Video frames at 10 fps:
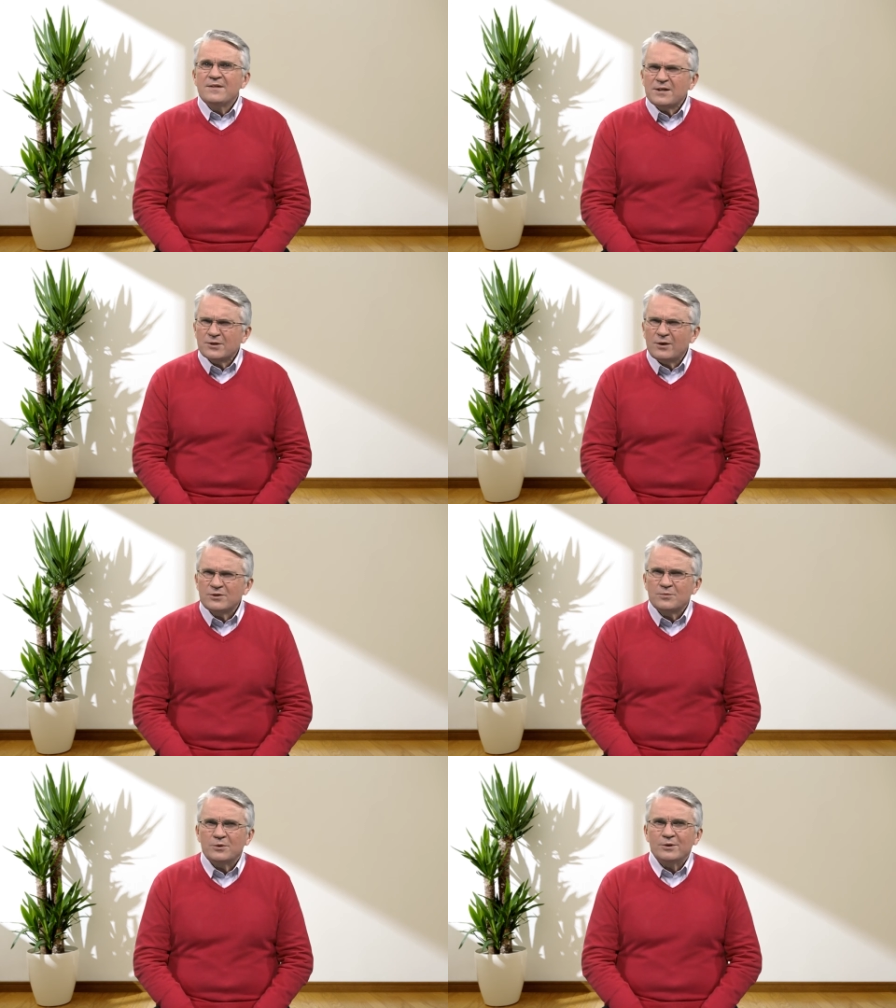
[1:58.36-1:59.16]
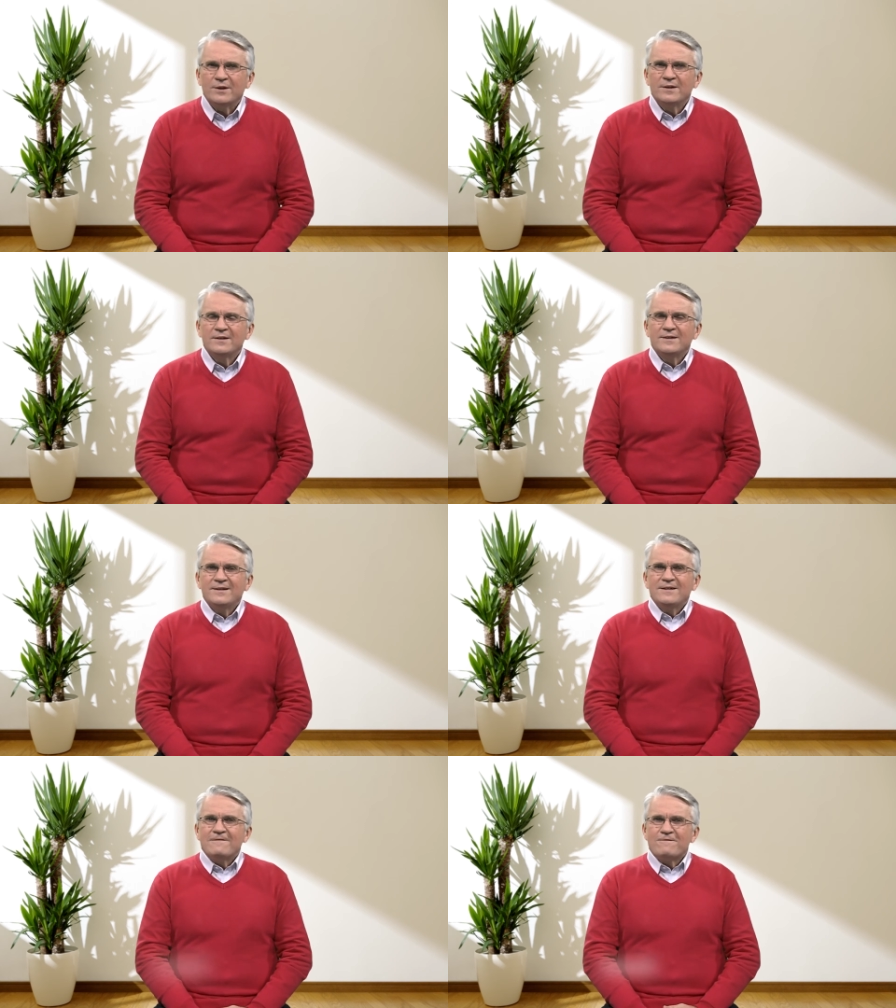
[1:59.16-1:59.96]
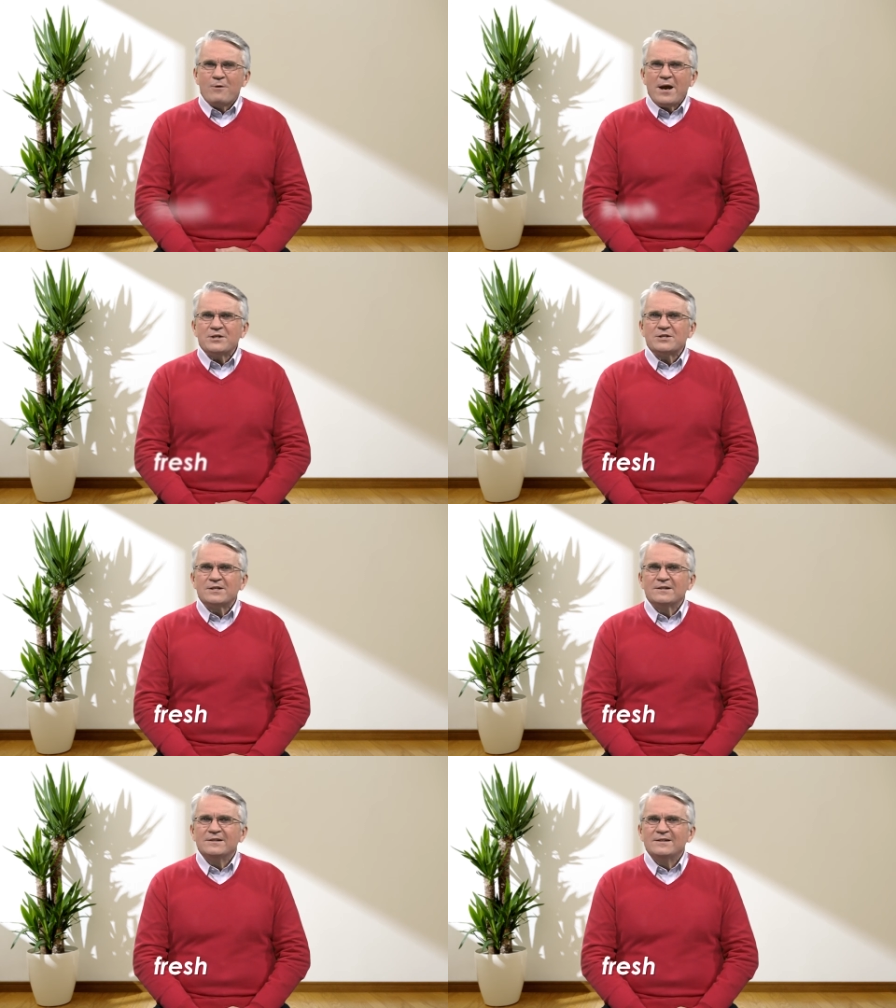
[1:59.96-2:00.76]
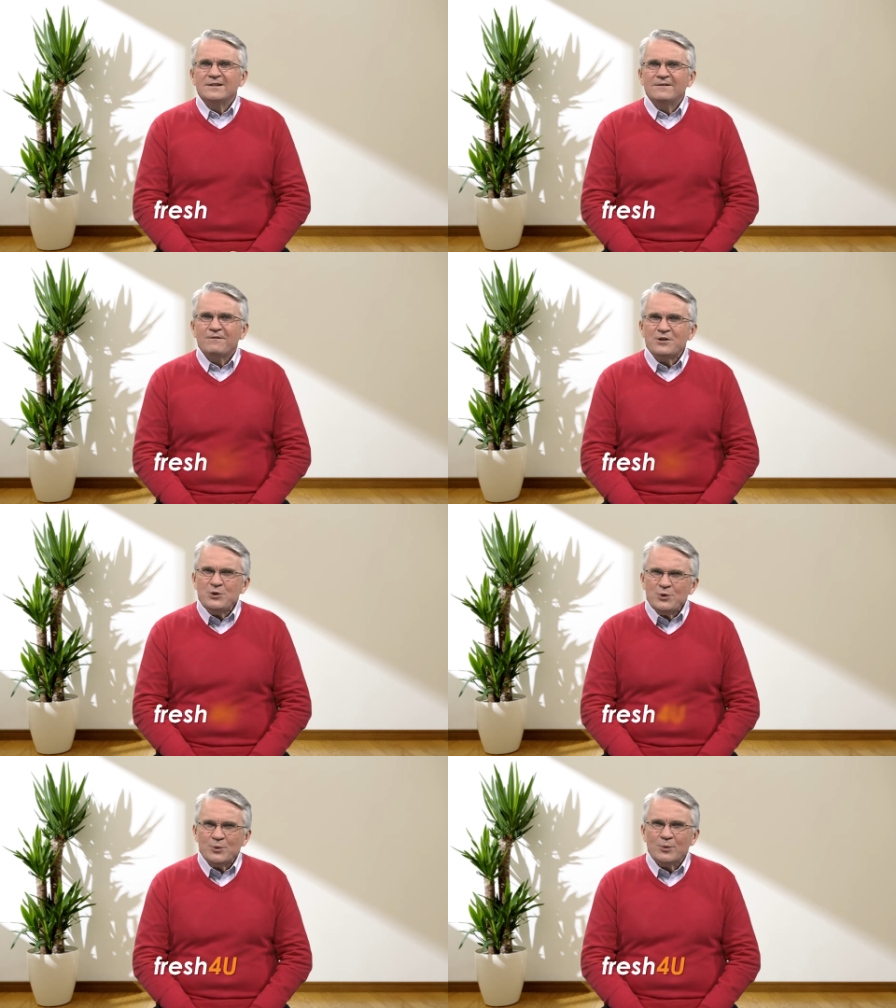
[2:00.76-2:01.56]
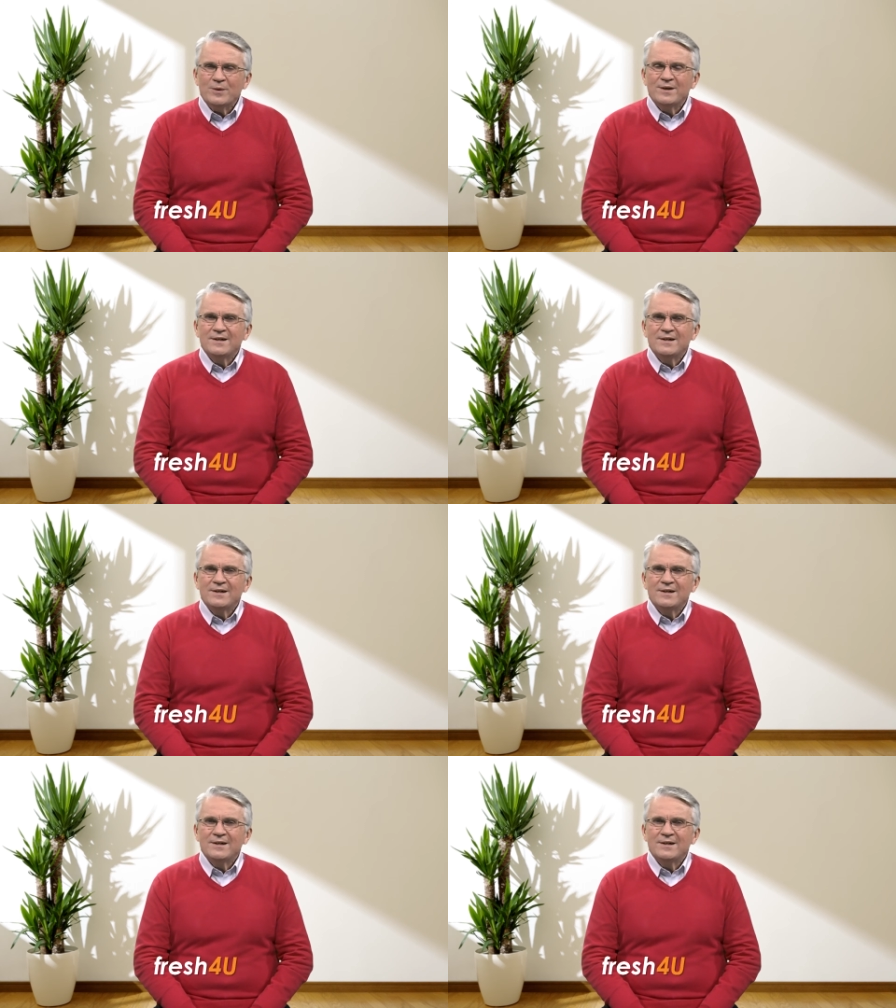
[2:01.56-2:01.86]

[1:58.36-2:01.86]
That's God's word, fresh for you